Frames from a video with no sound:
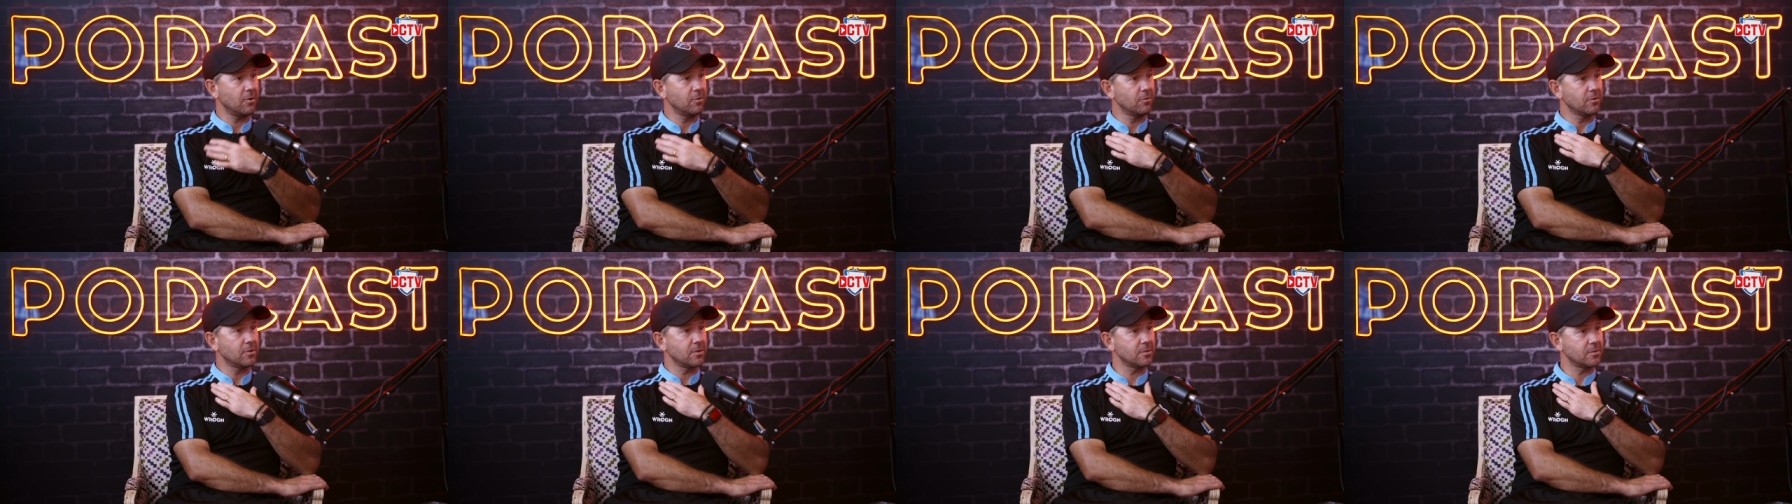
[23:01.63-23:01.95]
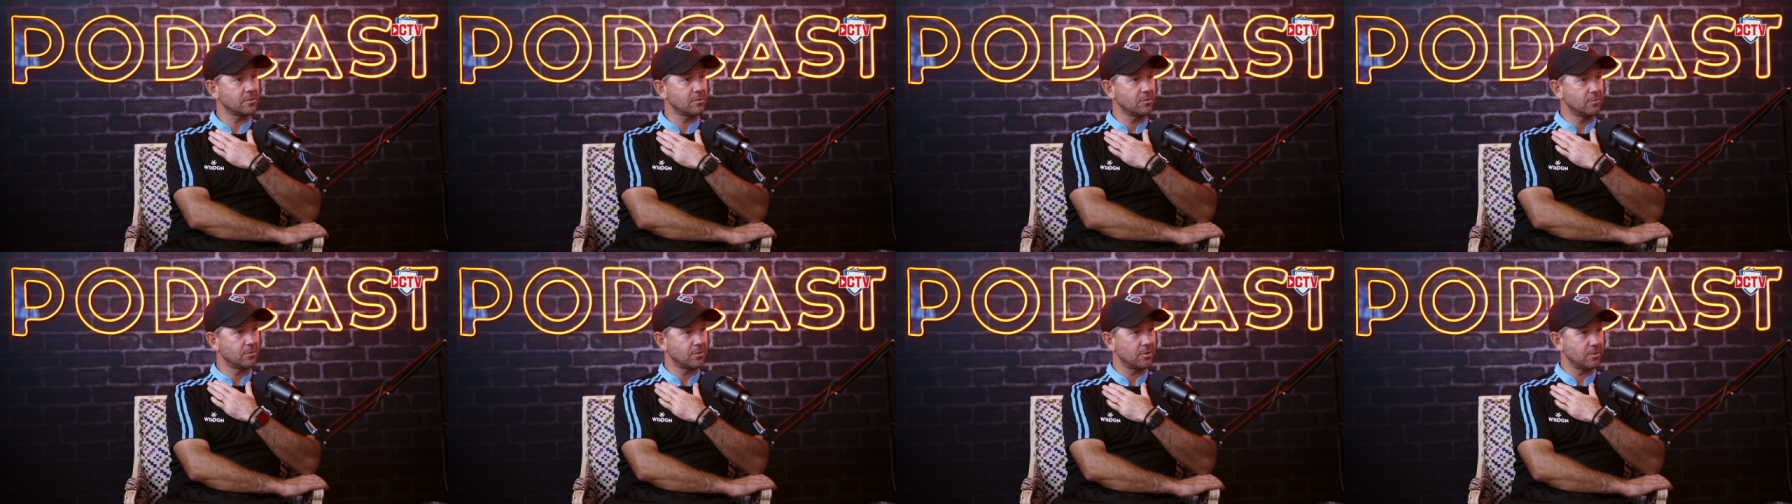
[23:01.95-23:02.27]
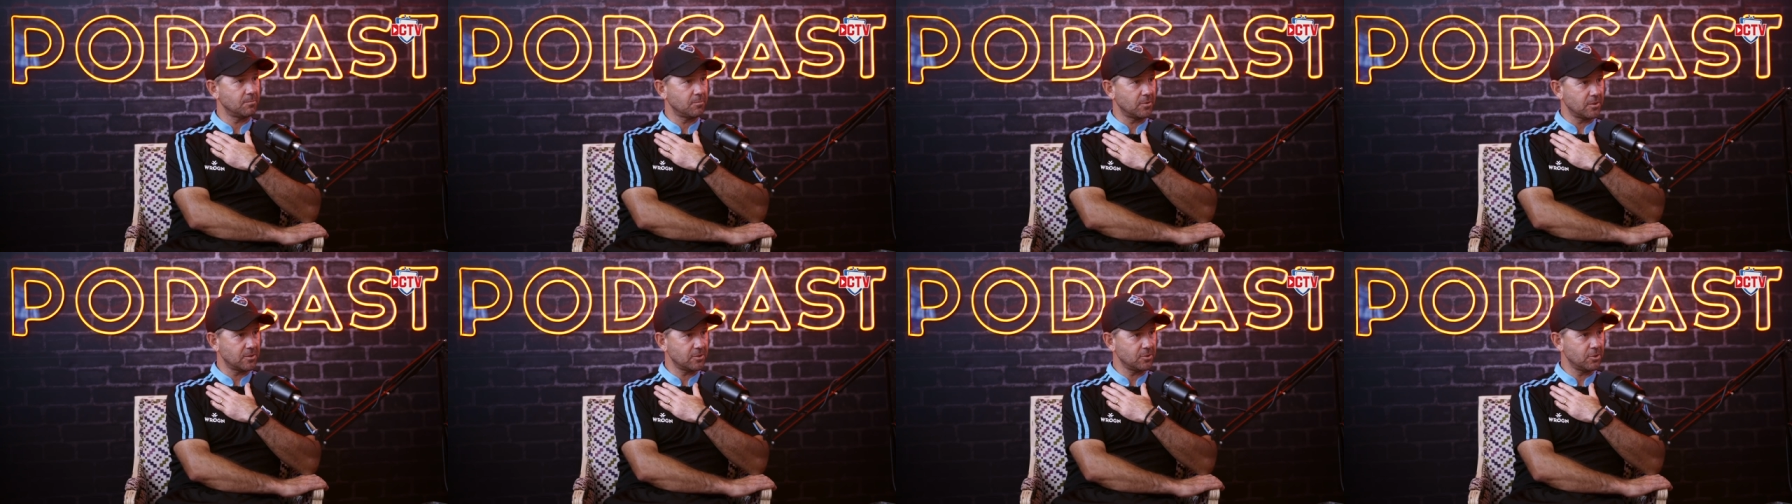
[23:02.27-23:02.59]
I look as look
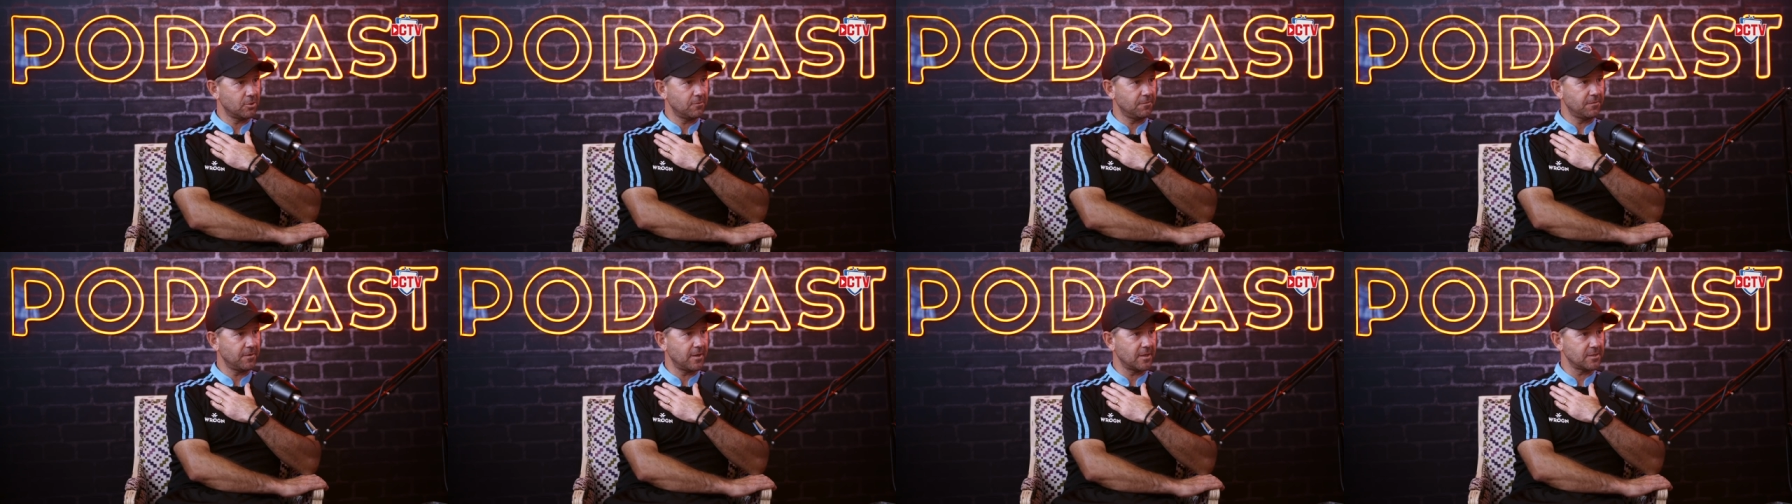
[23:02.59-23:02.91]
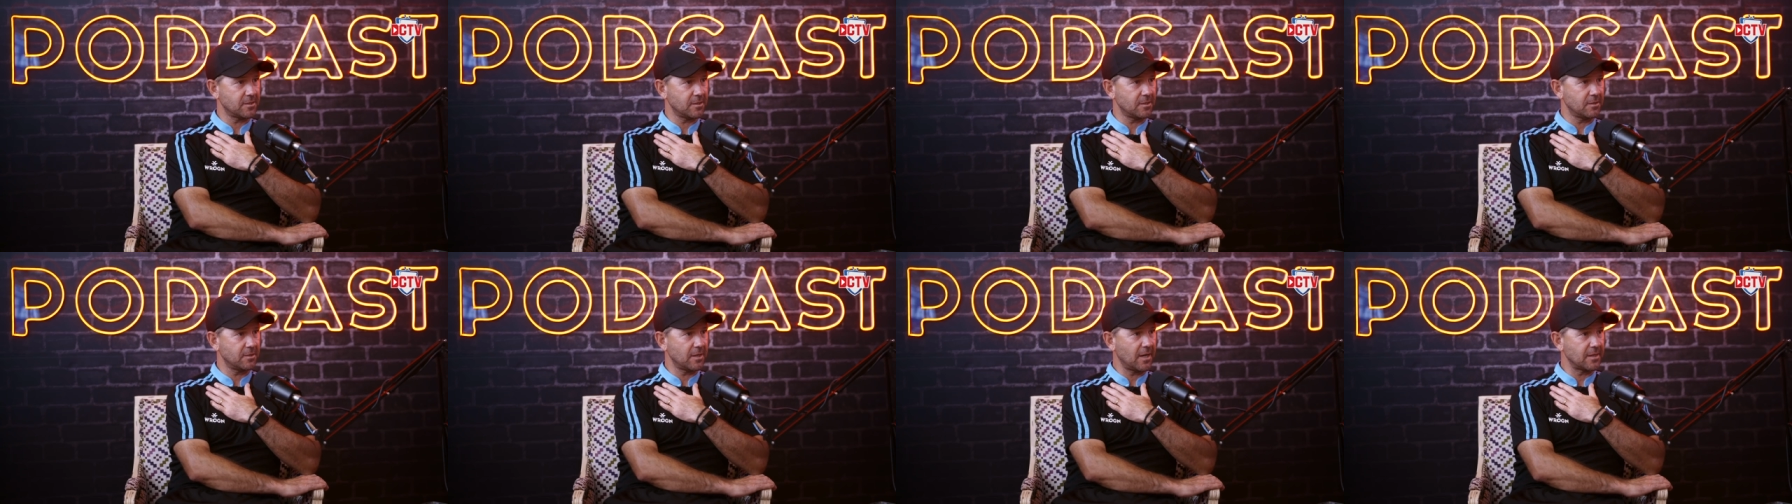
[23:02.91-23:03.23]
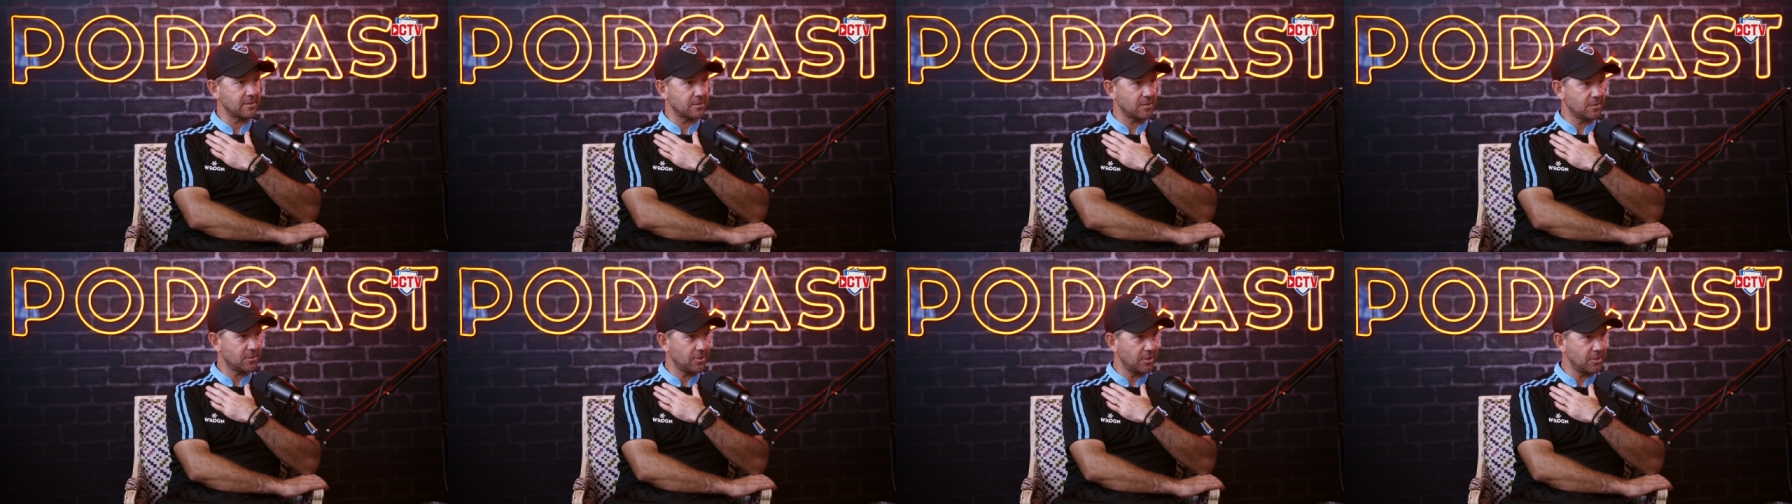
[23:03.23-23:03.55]
at myself as a
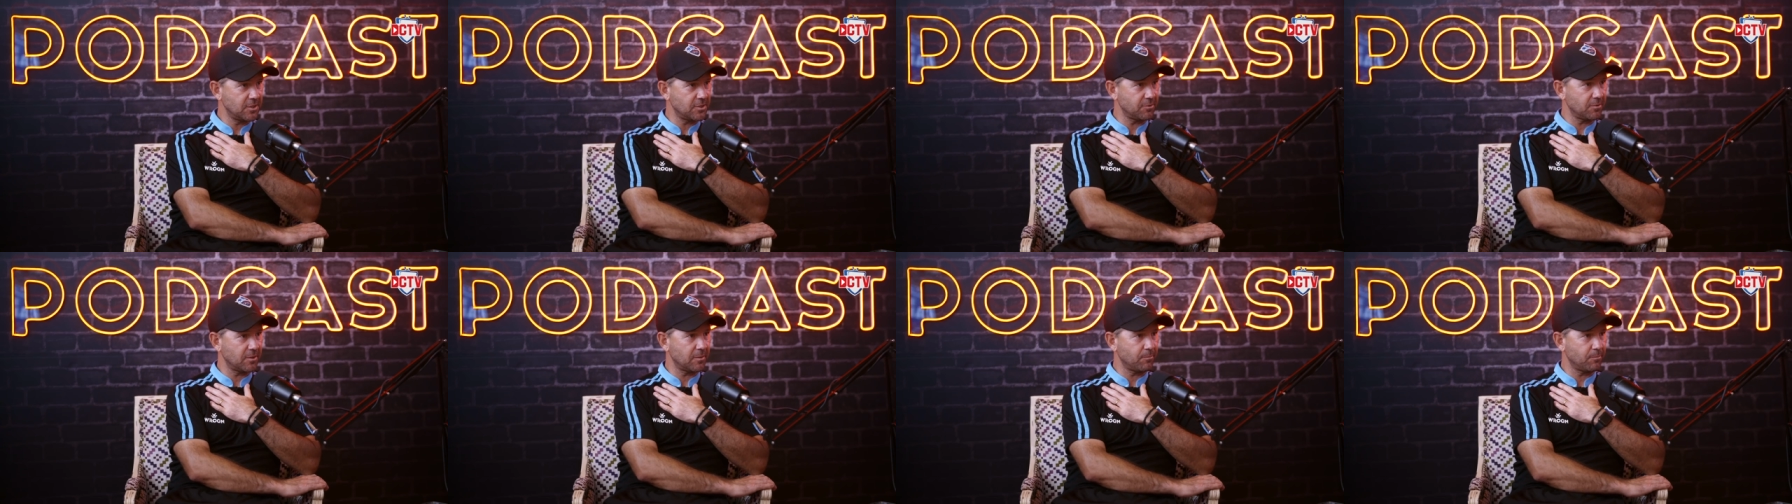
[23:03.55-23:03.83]
as a teacher and